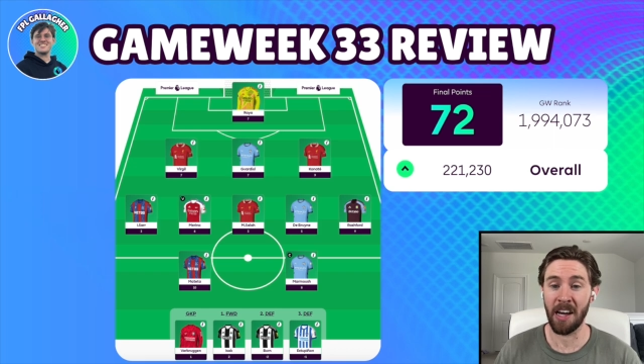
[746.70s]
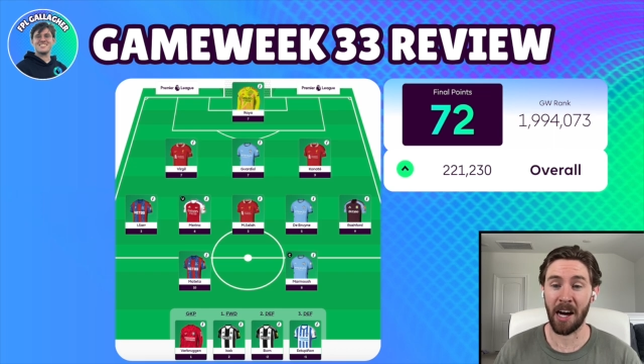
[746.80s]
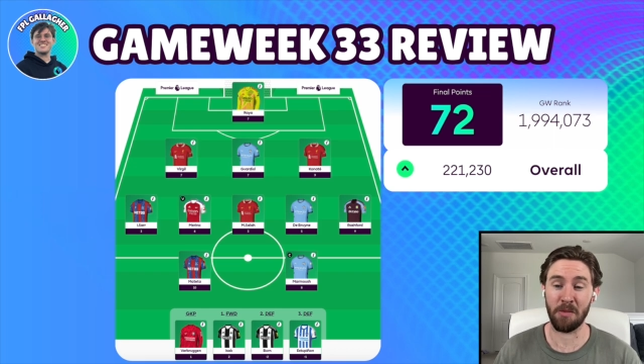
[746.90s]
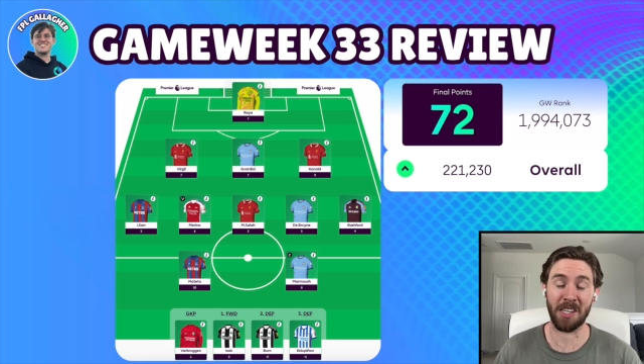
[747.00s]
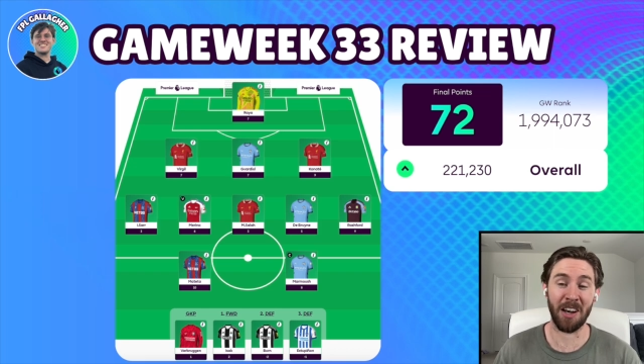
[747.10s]

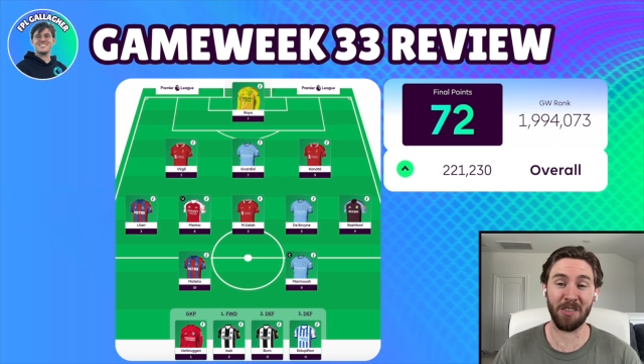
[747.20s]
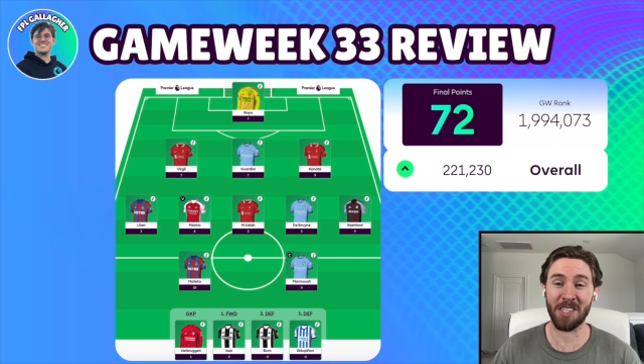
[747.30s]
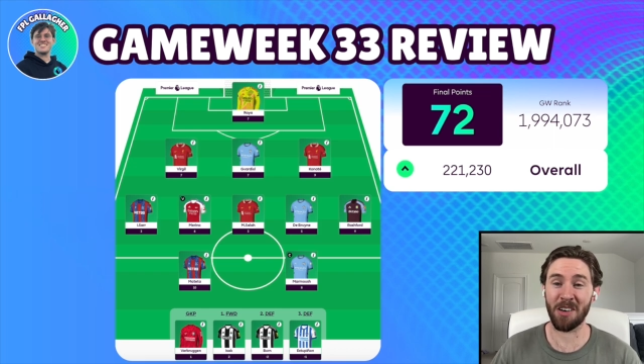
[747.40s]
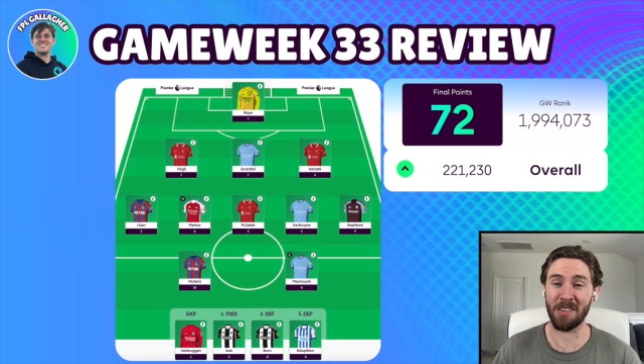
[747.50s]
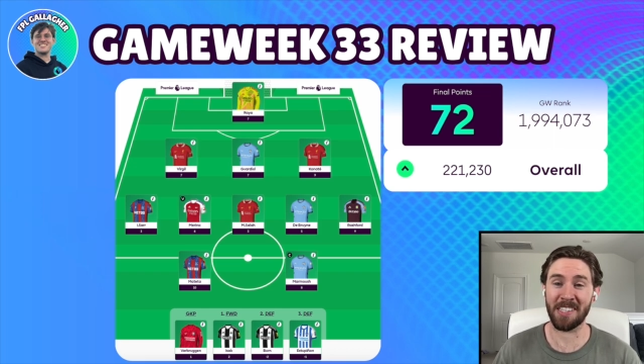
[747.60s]
I was close to
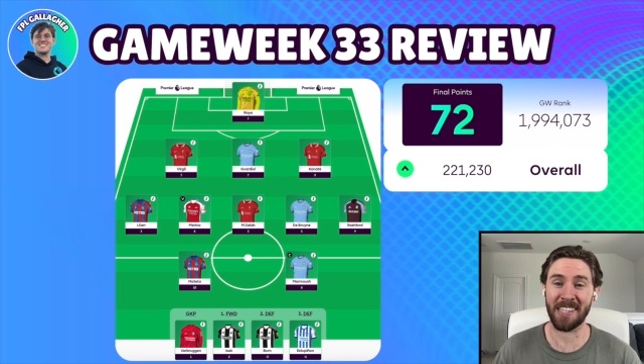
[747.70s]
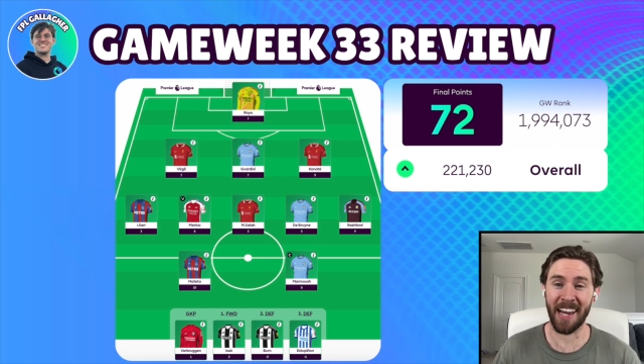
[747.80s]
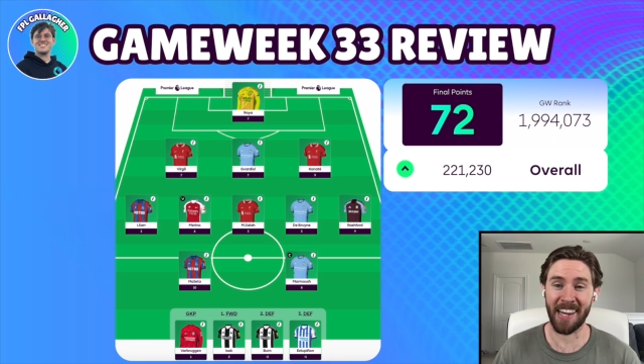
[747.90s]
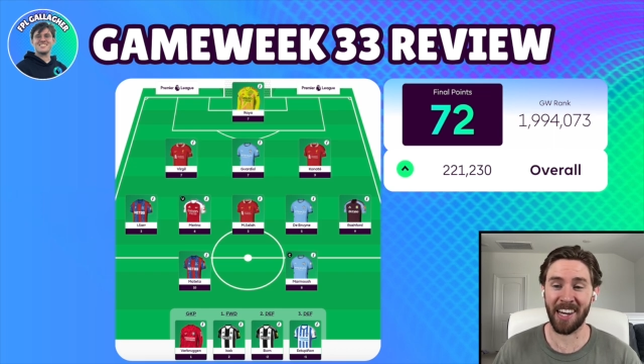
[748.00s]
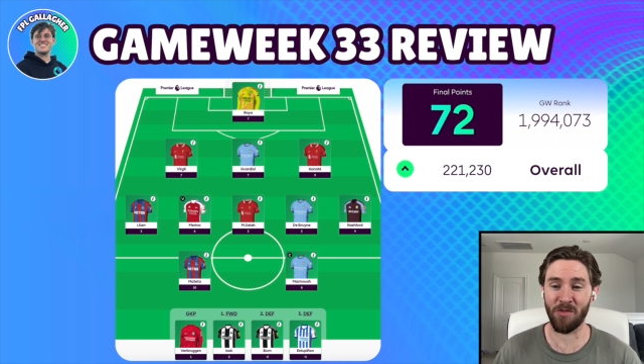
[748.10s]
going
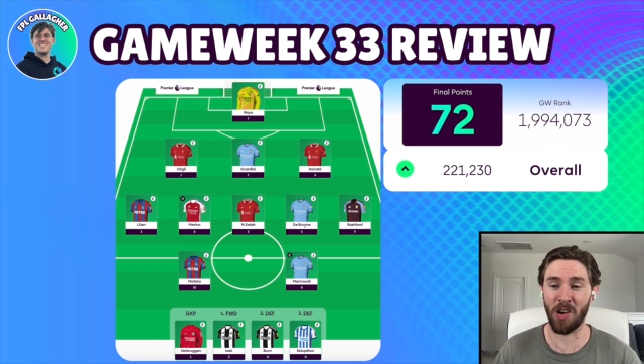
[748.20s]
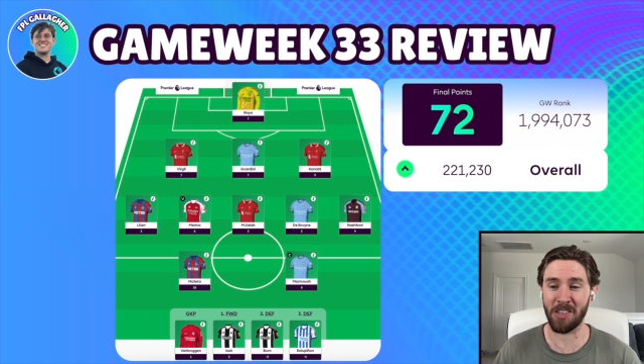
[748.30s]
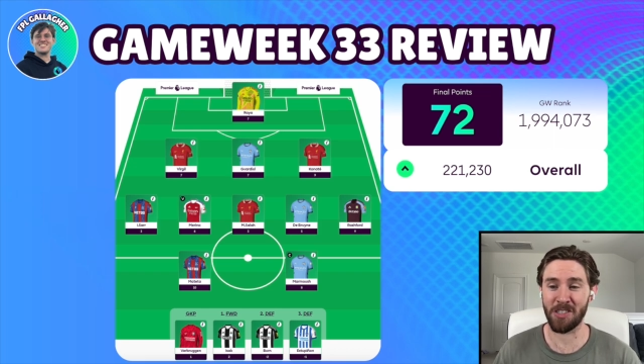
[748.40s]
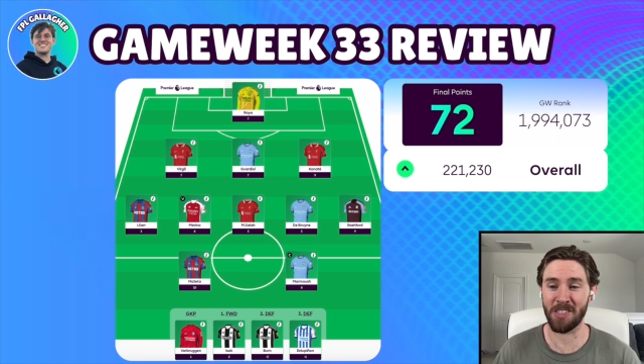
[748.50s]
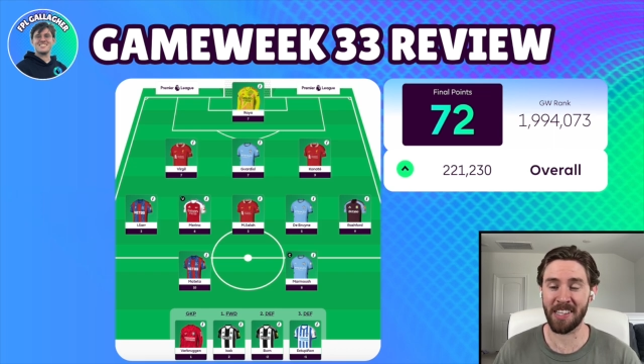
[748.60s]
Saka and
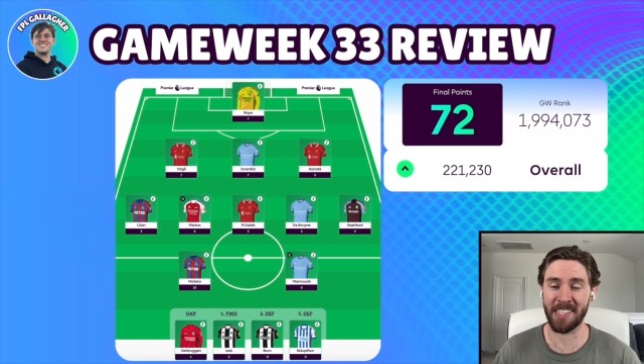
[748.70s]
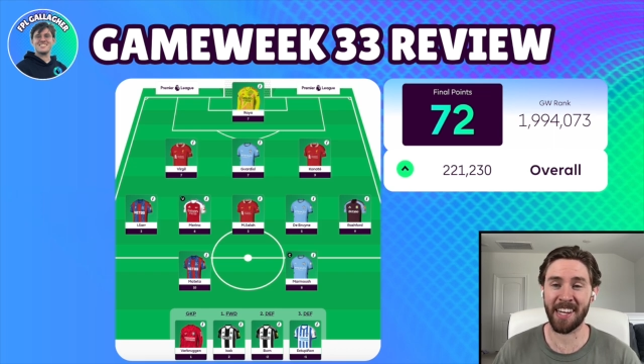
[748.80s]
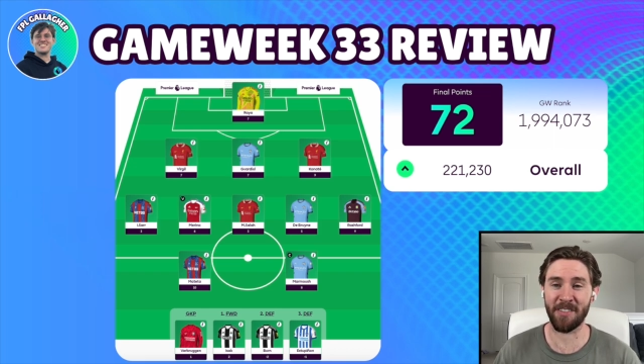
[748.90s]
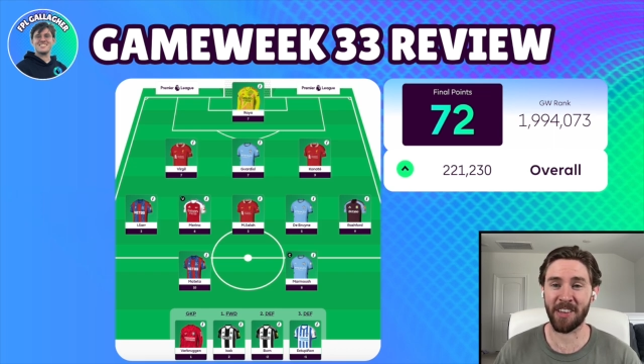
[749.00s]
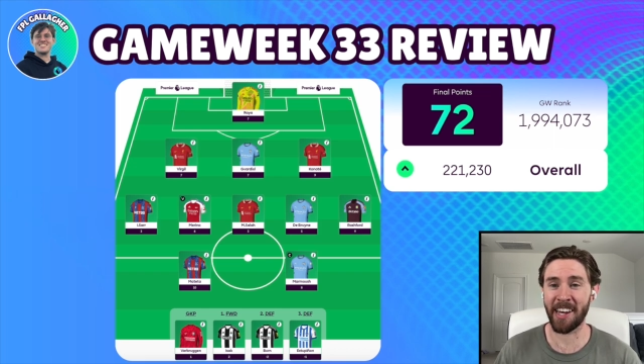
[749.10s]
Rodgers
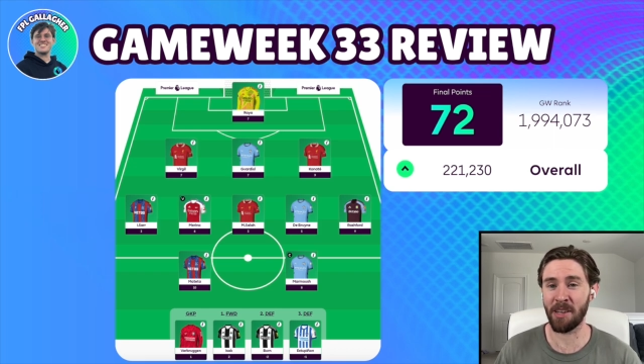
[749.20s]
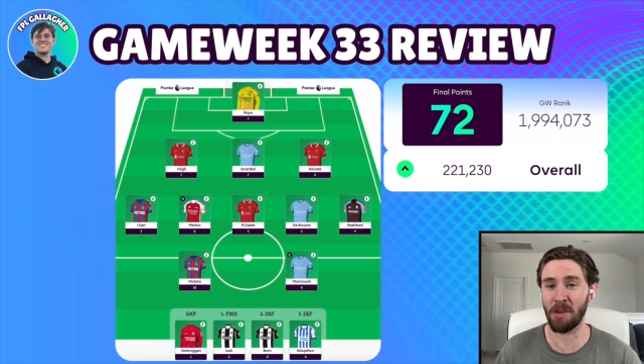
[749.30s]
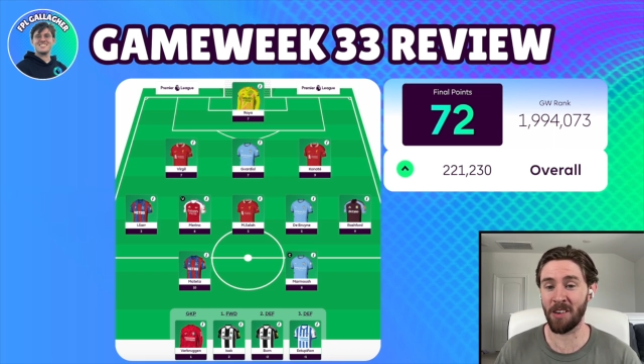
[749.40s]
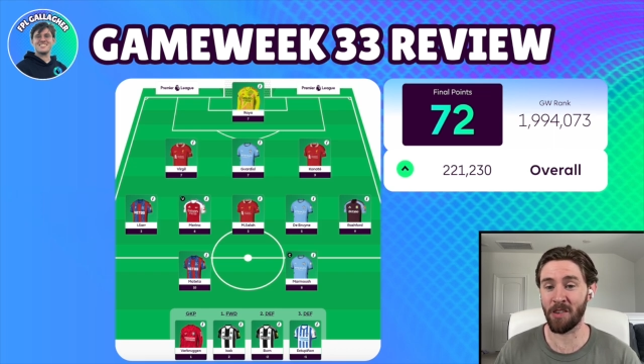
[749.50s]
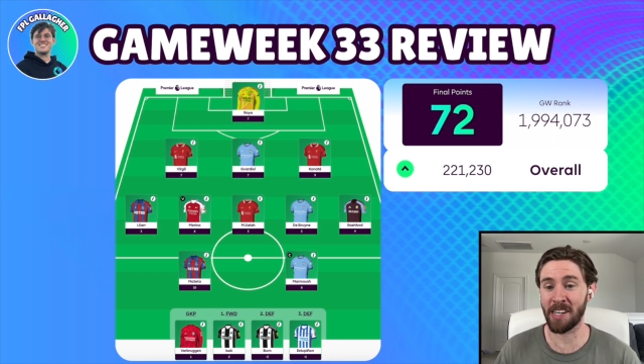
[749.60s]
instead of
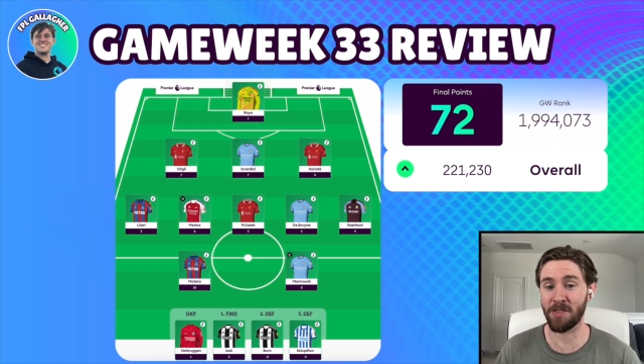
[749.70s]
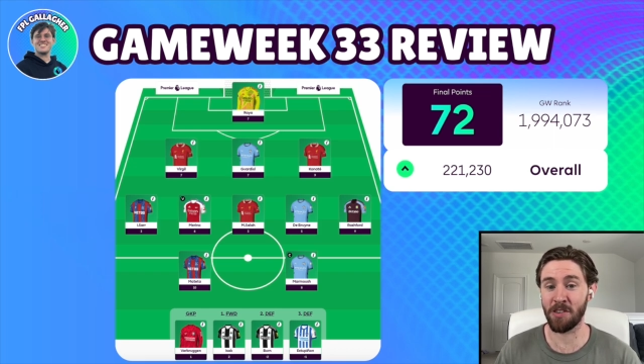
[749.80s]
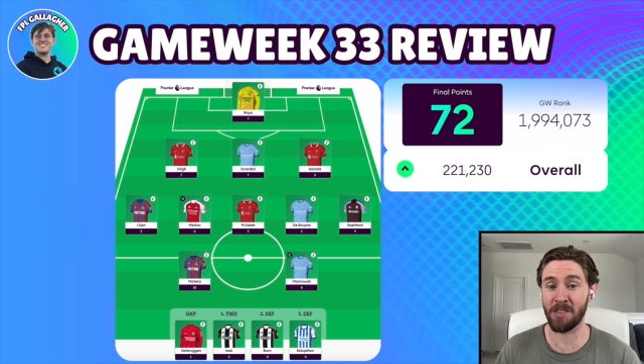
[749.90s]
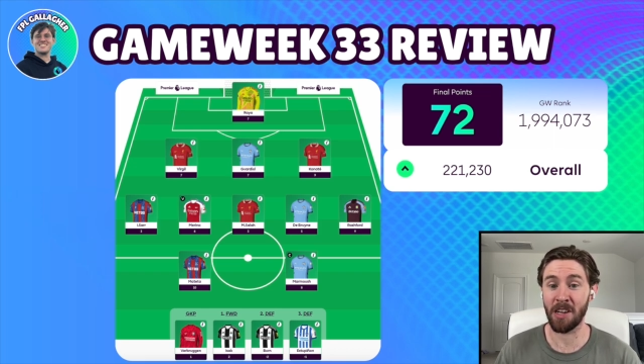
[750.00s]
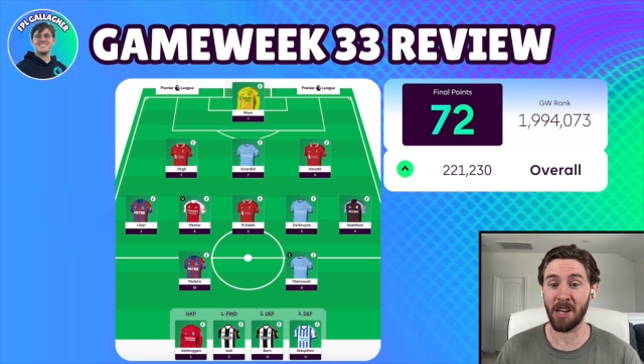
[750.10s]
KDB and
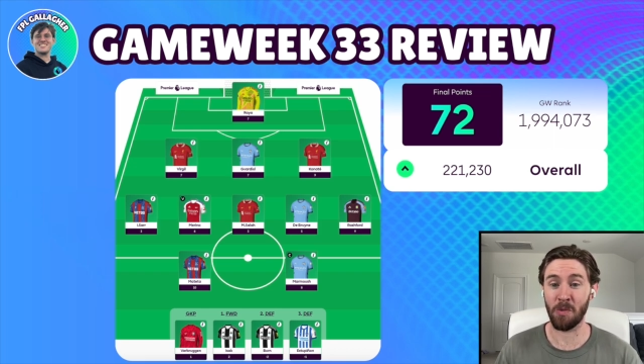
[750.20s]
Rashford,